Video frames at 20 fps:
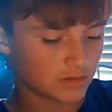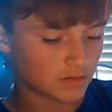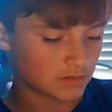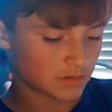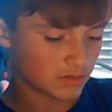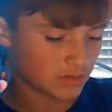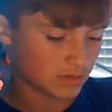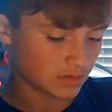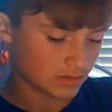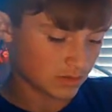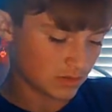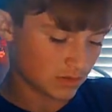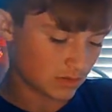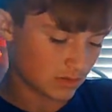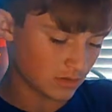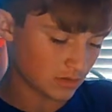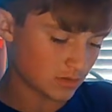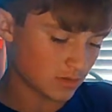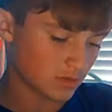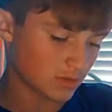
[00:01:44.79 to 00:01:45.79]
just
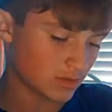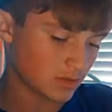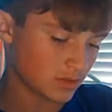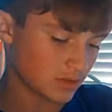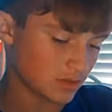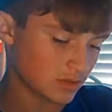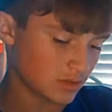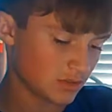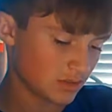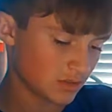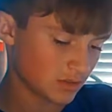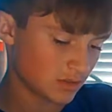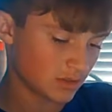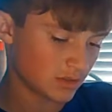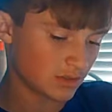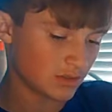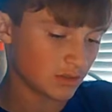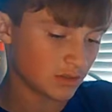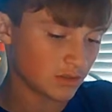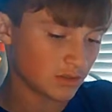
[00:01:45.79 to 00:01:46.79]
another switch, and
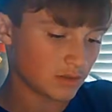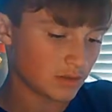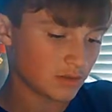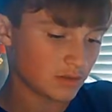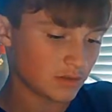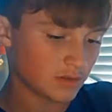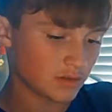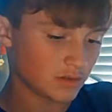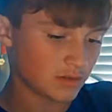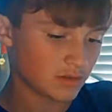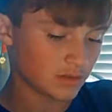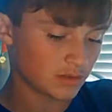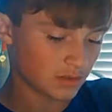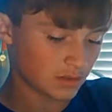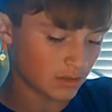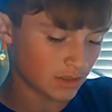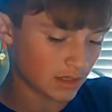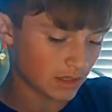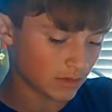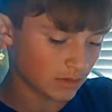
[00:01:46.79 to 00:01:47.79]
then a
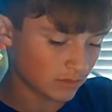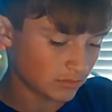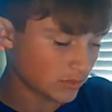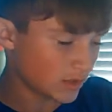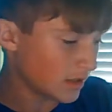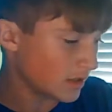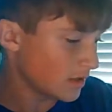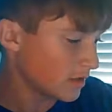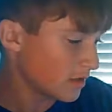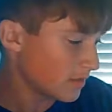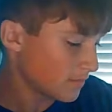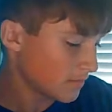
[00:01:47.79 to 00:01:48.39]
Gateron red.